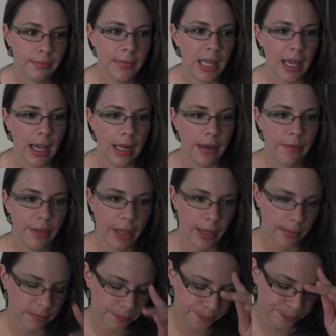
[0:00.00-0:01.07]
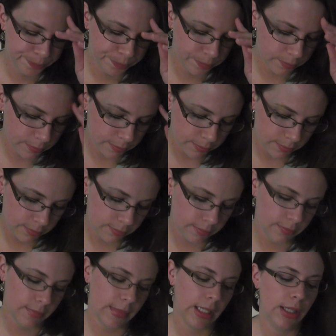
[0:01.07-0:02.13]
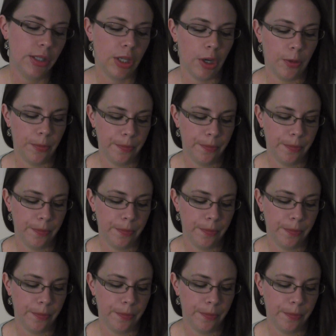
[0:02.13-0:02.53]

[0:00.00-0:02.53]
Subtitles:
that kind of thing. So